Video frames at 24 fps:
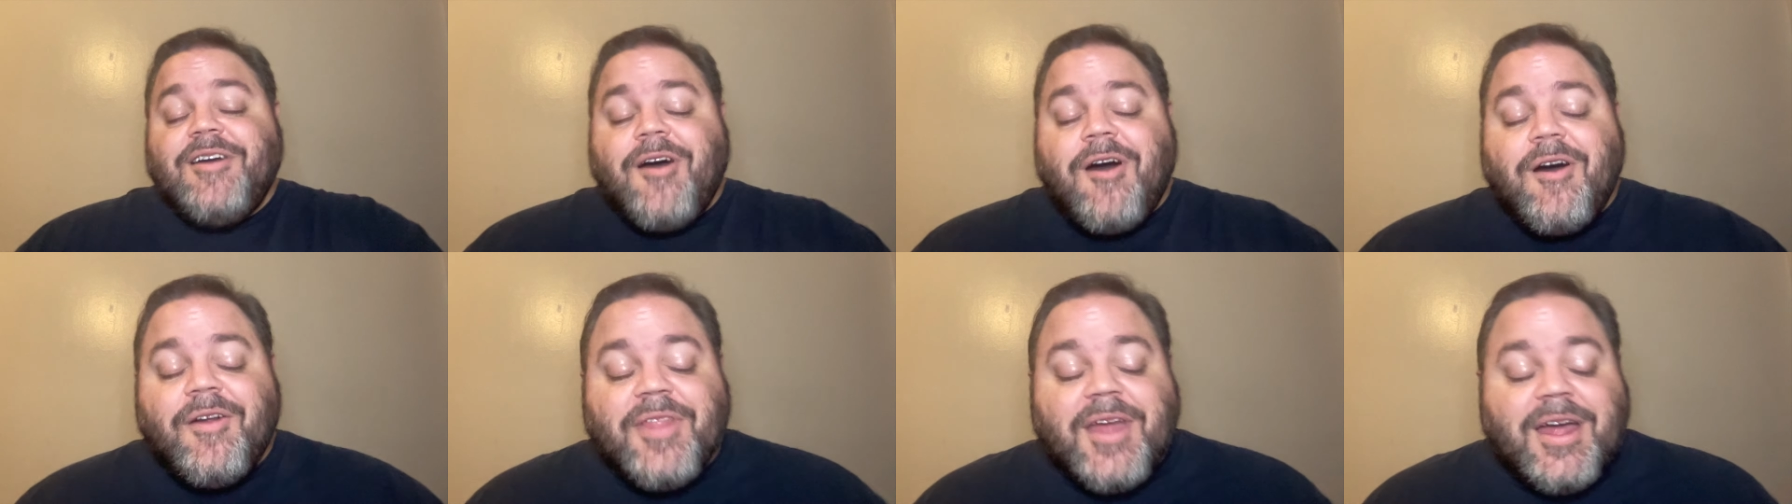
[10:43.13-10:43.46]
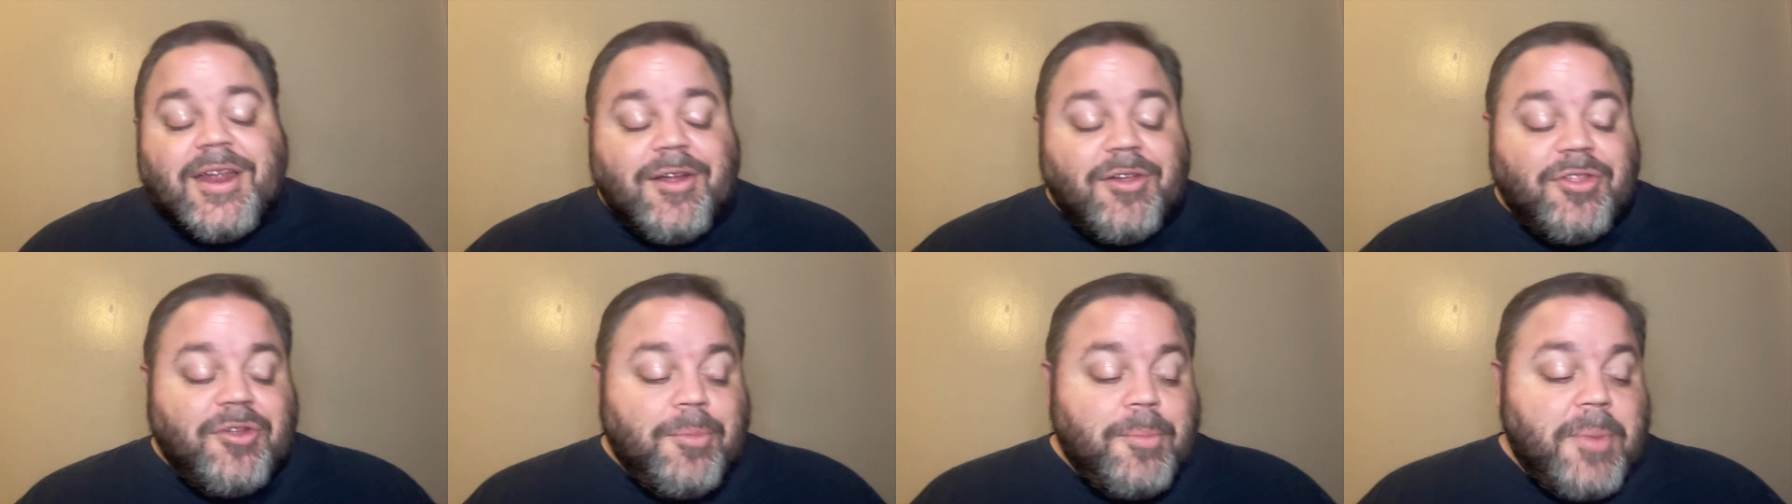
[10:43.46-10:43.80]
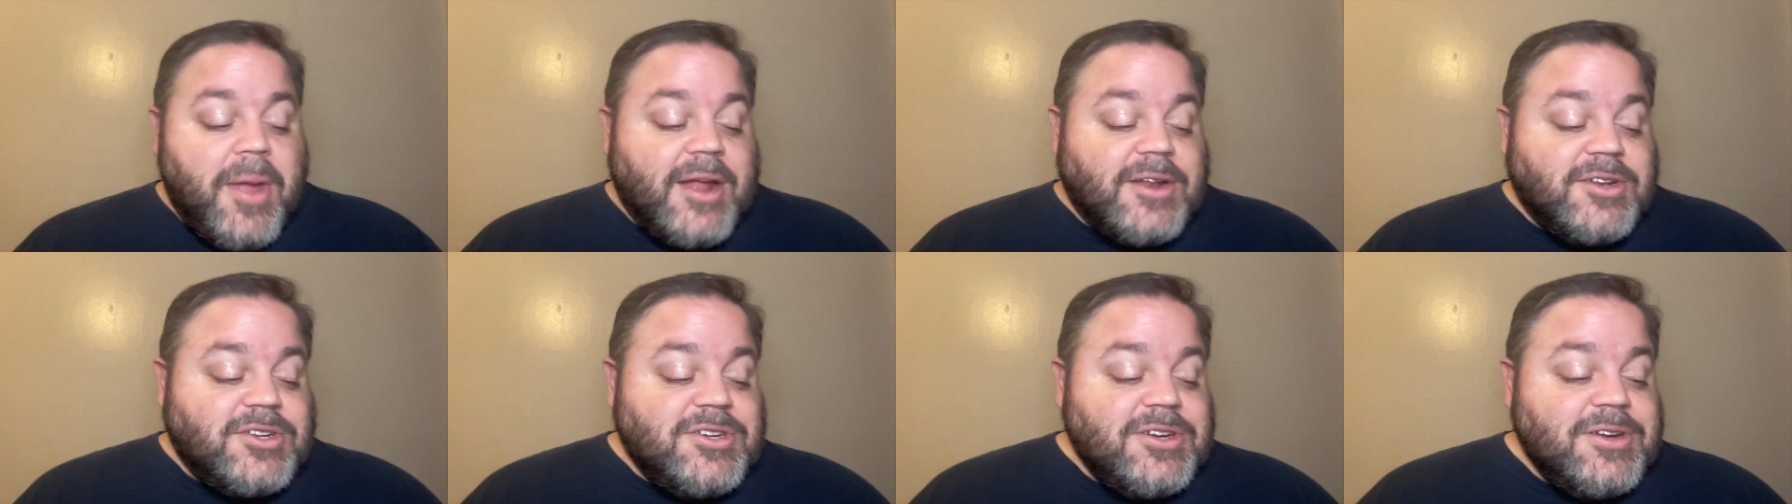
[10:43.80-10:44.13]
on that other
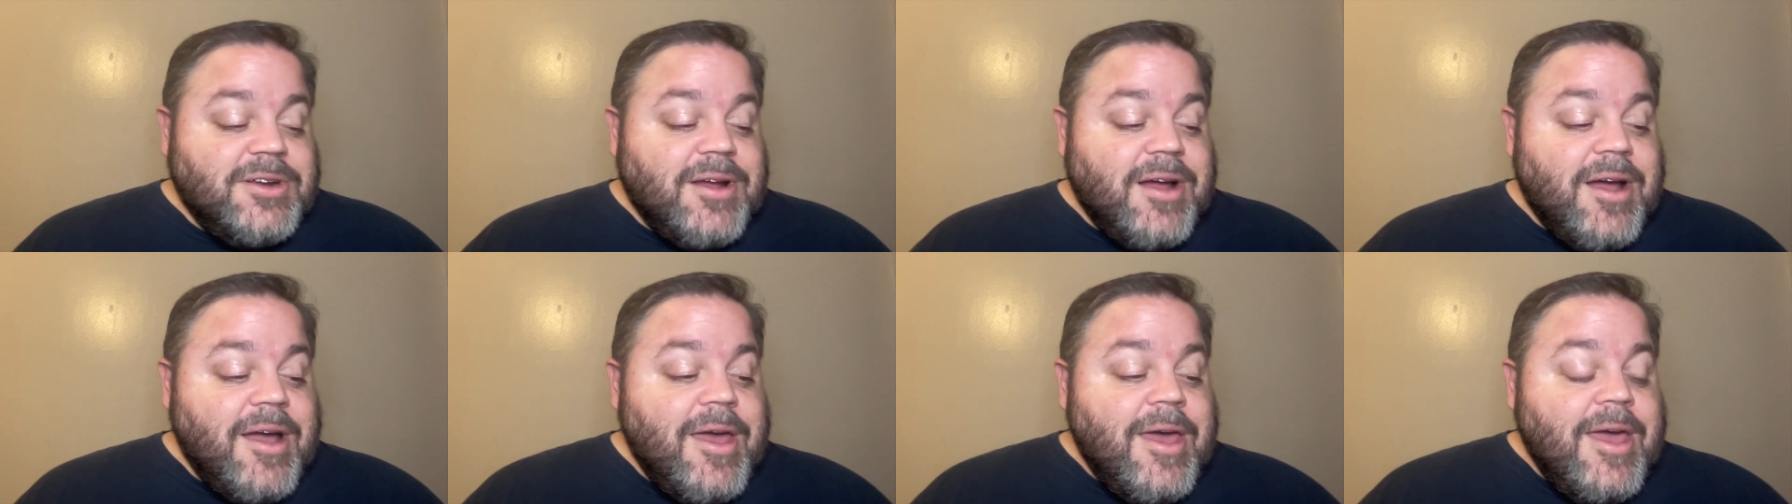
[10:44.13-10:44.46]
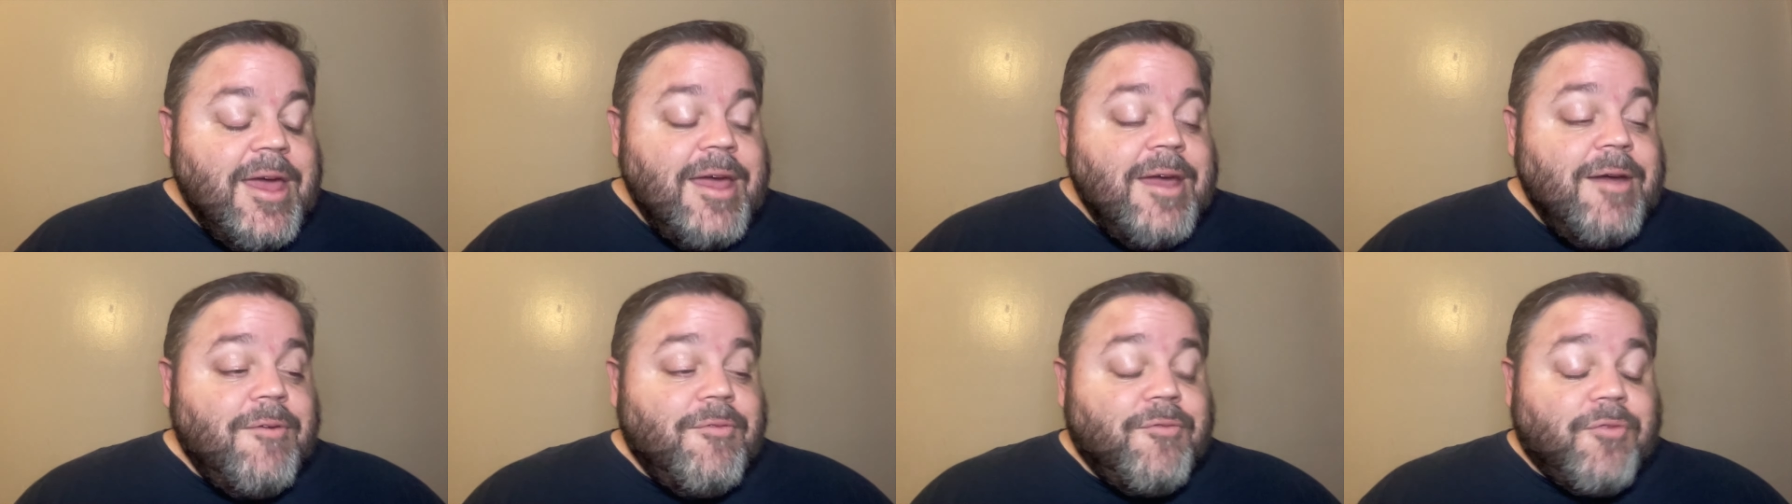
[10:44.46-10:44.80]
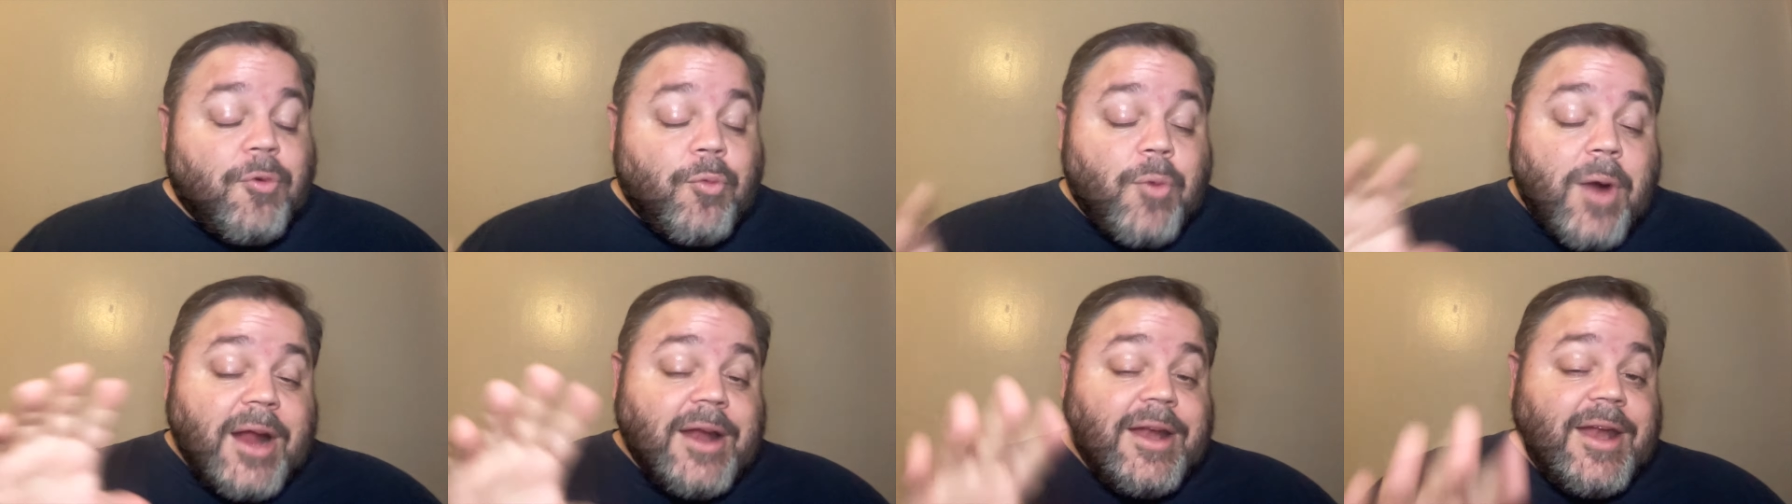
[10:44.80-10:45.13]
bench.
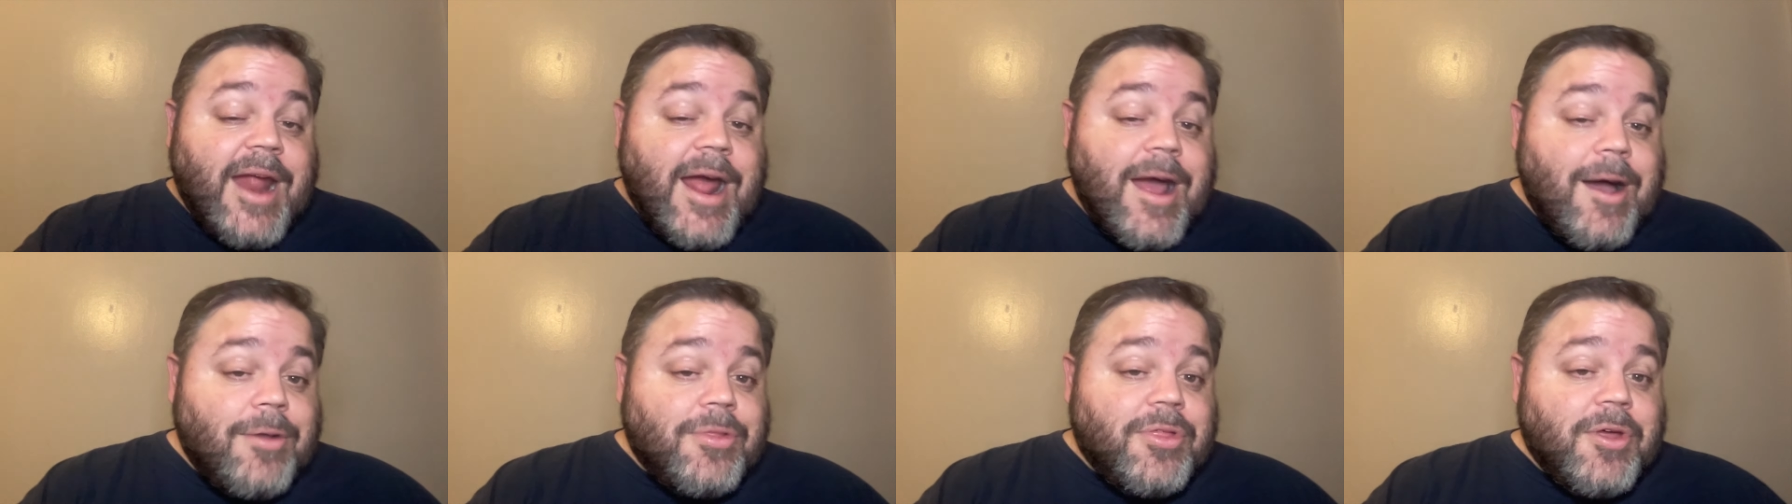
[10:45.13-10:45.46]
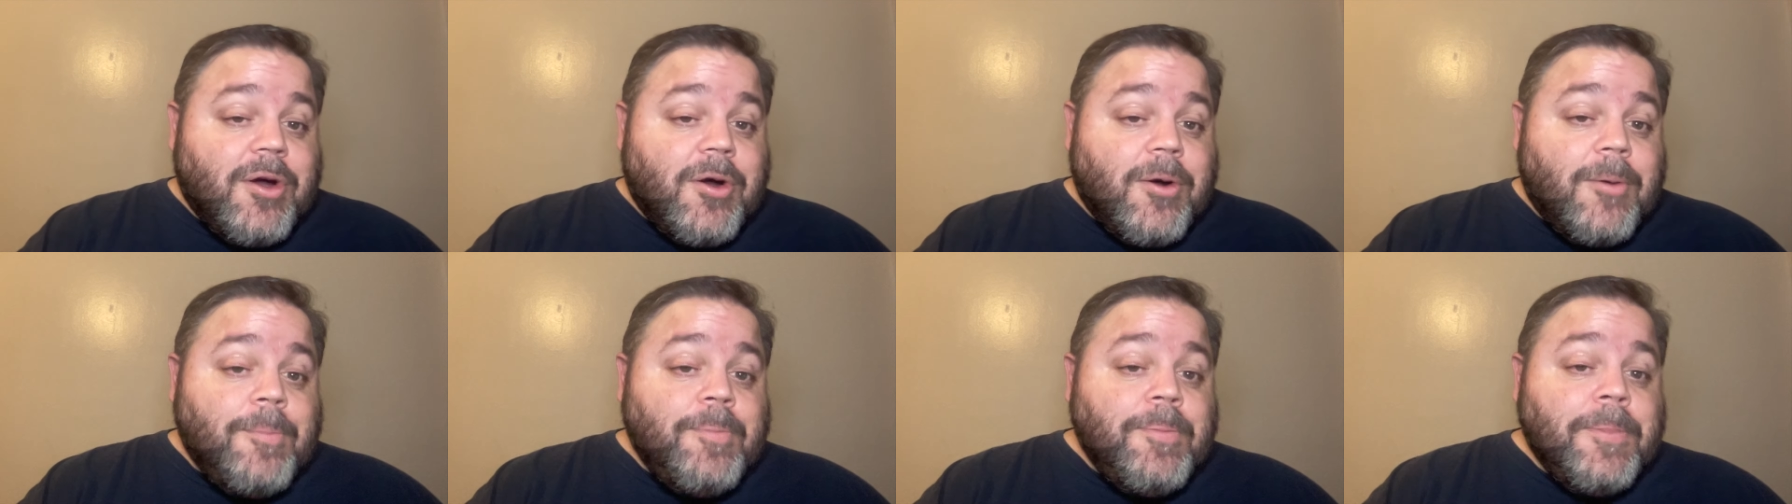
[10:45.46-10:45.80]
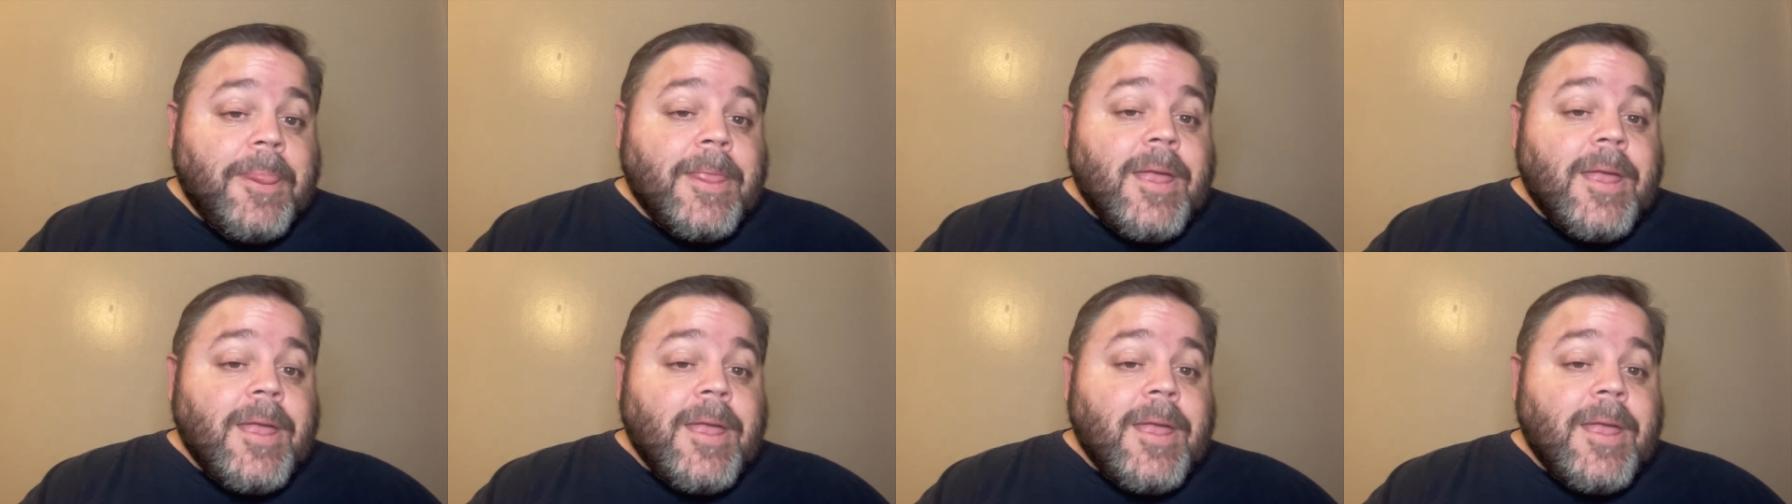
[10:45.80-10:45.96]
For right now, though,